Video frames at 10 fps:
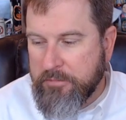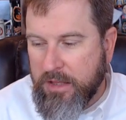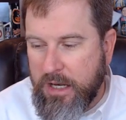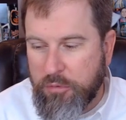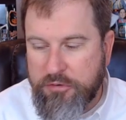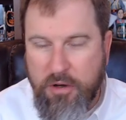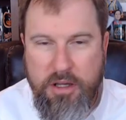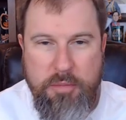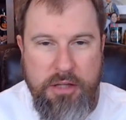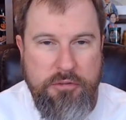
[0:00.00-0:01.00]
And I was
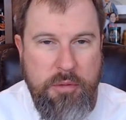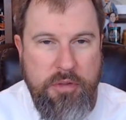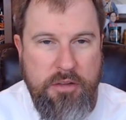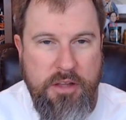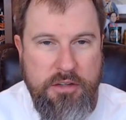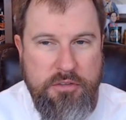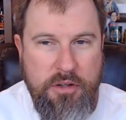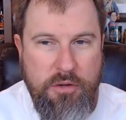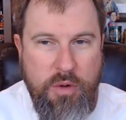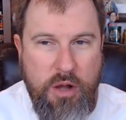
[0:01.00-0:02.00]
talking about something that
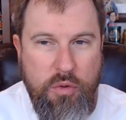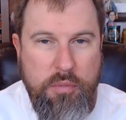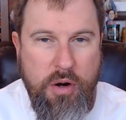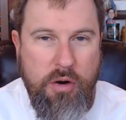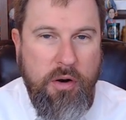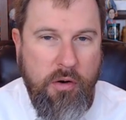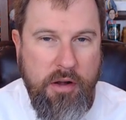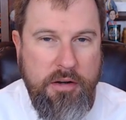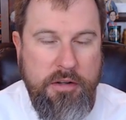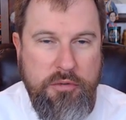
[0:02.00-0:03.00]
uh, Raoul Berger
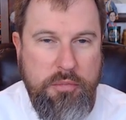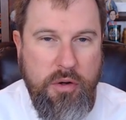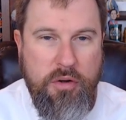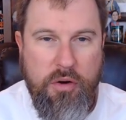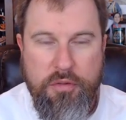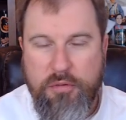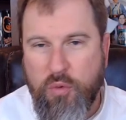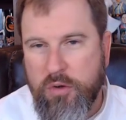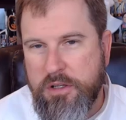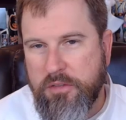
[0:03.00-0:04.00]
in his book on the
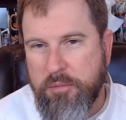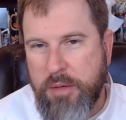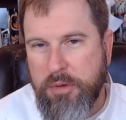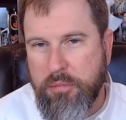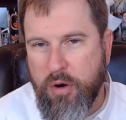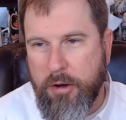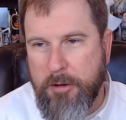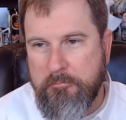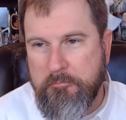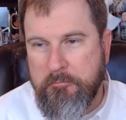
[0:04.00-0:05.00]
14th Amendment brought
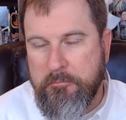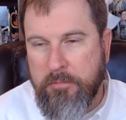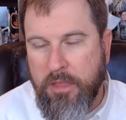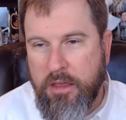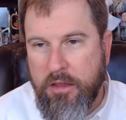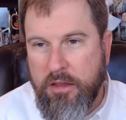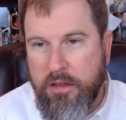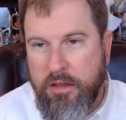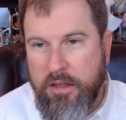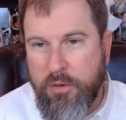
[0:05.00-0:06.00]
up
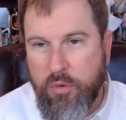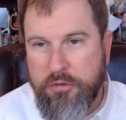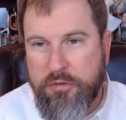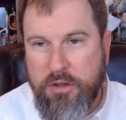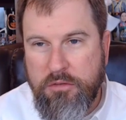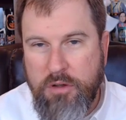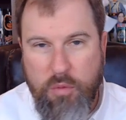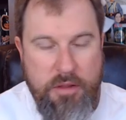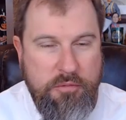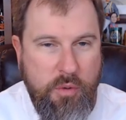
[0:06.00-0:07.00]
and it was that you know
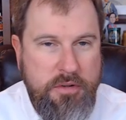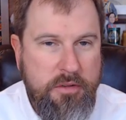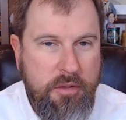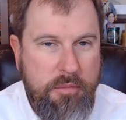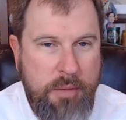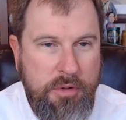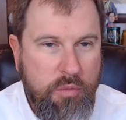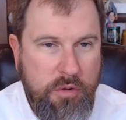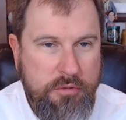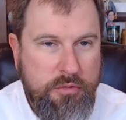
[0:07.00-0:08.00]
when the 14th amendment
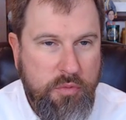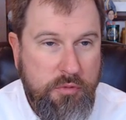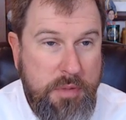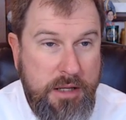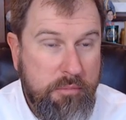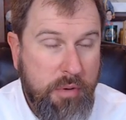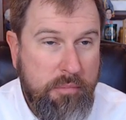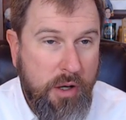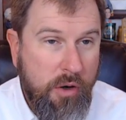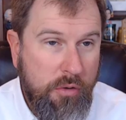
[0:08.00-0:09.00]
was was being
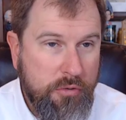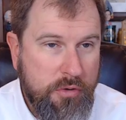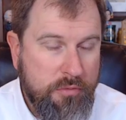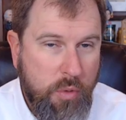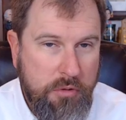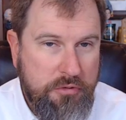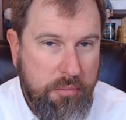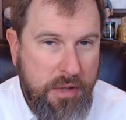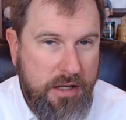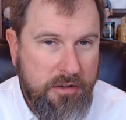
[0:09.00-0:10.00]
proposed and of course
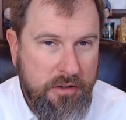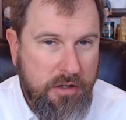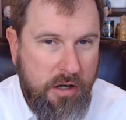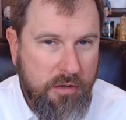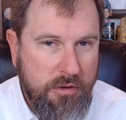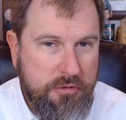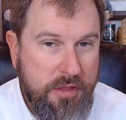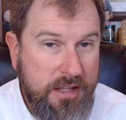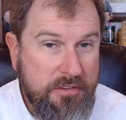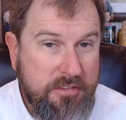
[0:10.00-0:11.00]
debated in congress
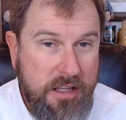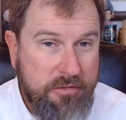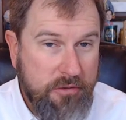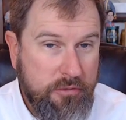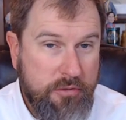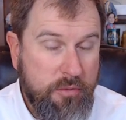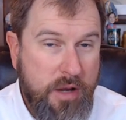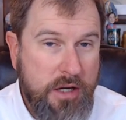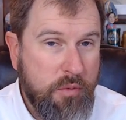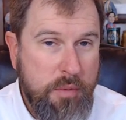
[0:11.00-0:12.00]
thad stevens the
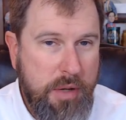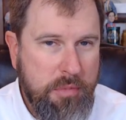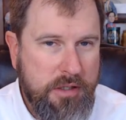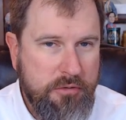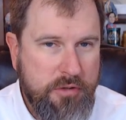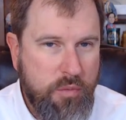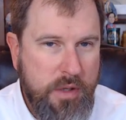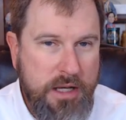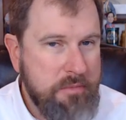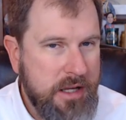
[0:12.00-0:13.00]
radical republican said
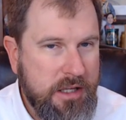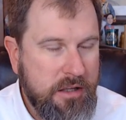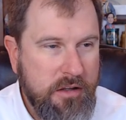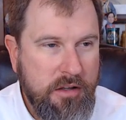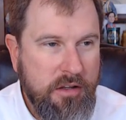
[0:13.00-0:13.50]
we need to make